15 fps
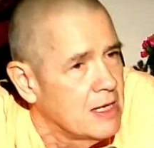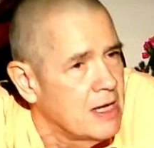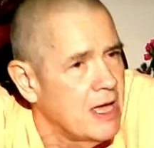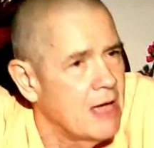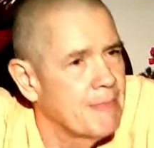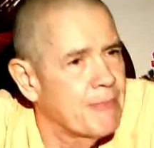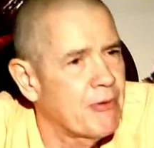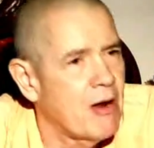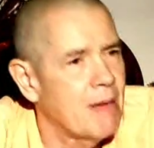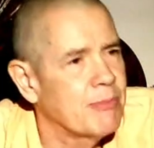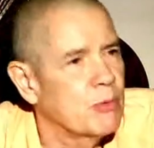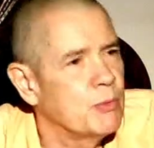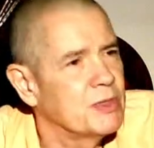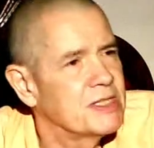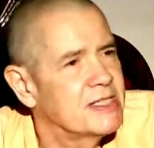and Prabhupada
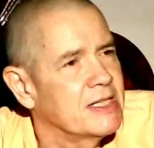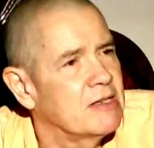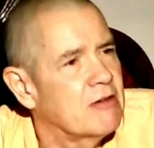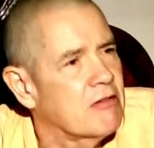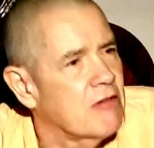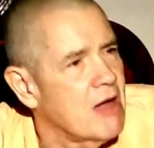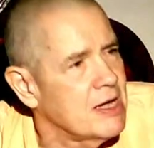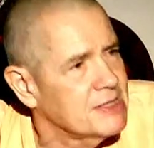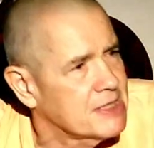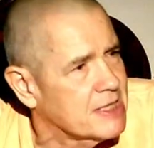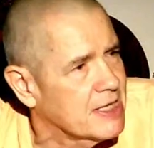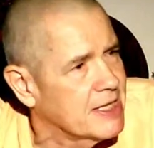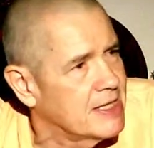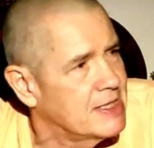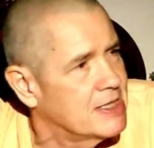would sit
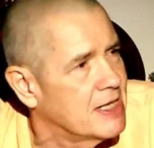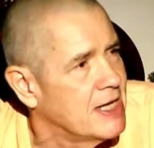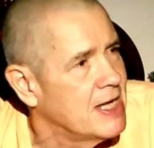cross-legged